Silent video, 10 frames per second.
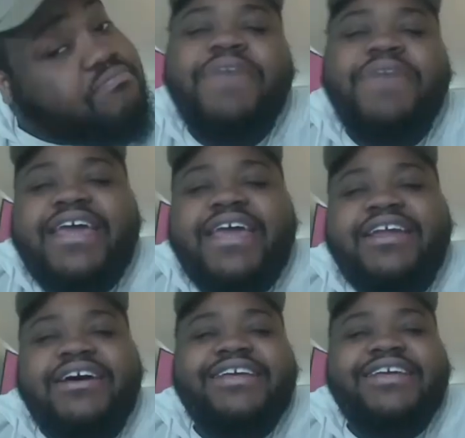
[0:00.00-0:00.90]
Man,
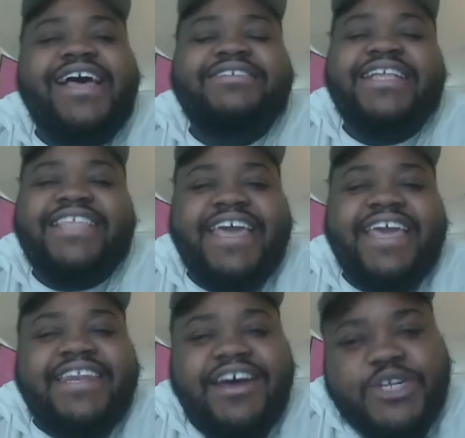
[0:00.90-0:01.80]
look, that's the dink
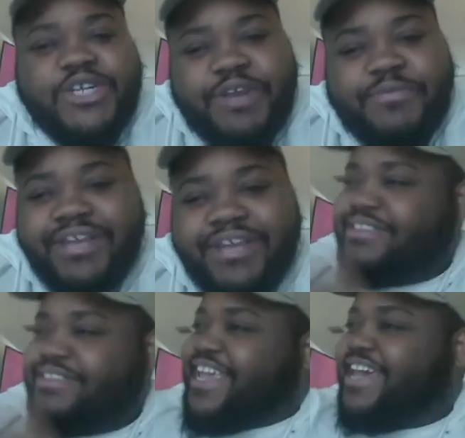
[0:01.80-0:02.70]
and dunk treatment.
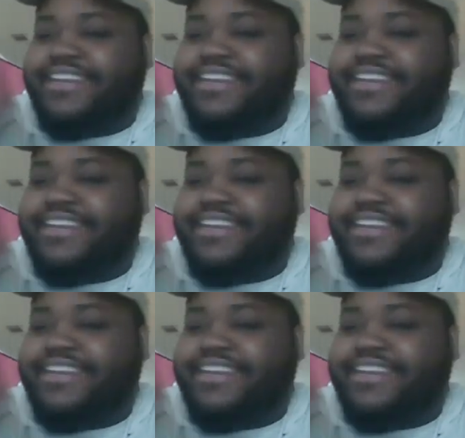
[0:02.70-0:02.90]
Dink.